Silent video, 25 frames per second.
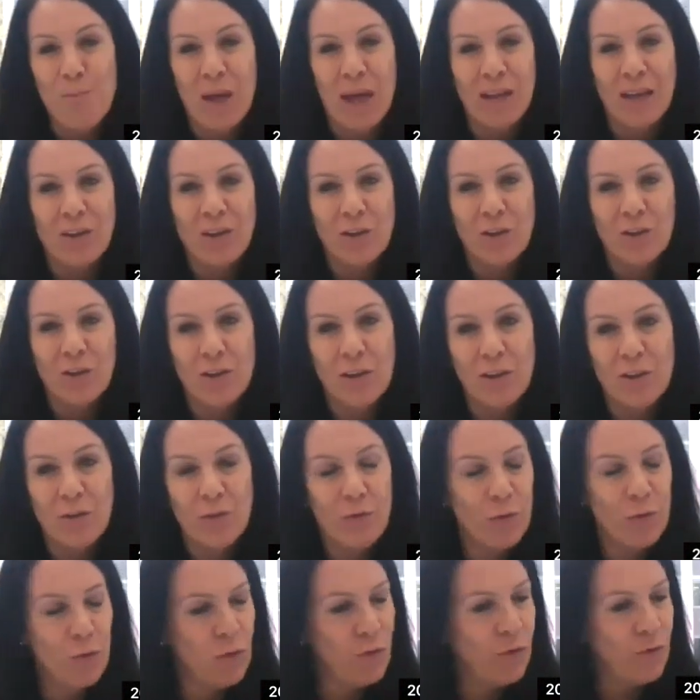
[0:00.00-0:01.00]
and
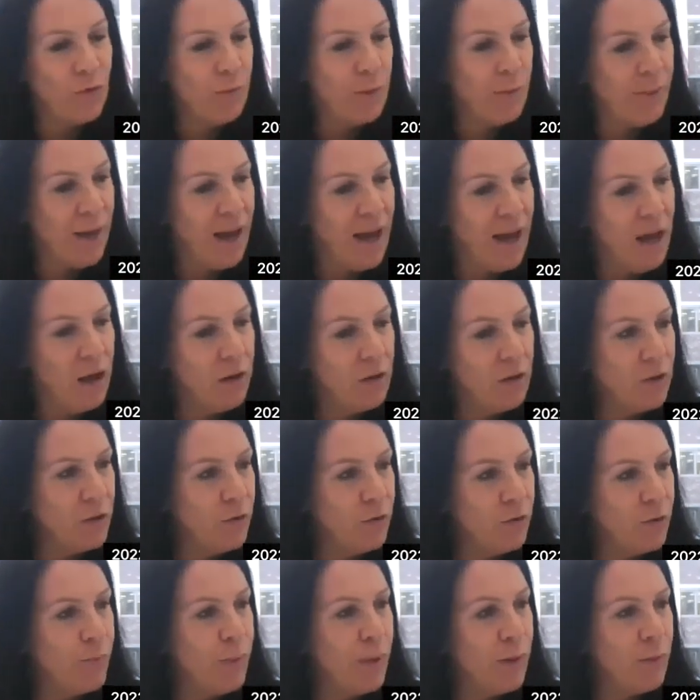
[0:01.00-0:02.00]
you've talked to me about how you
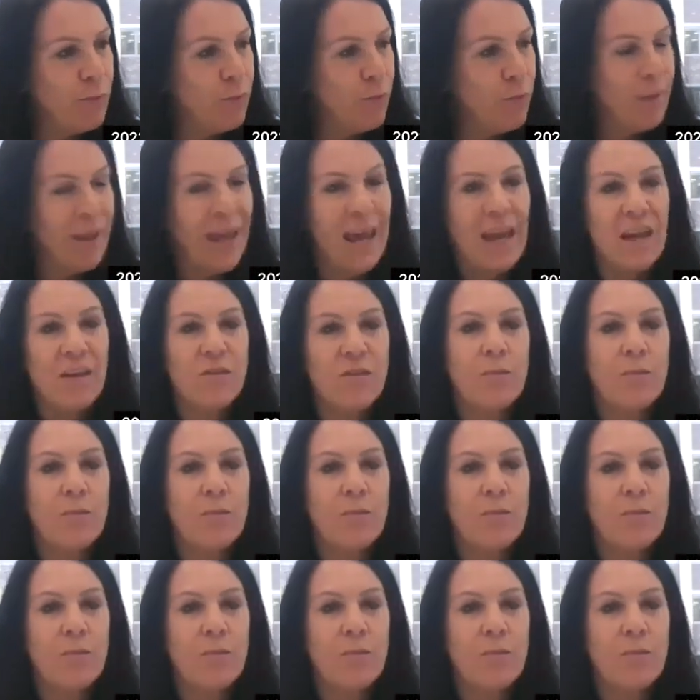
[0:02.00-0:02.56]
spent probably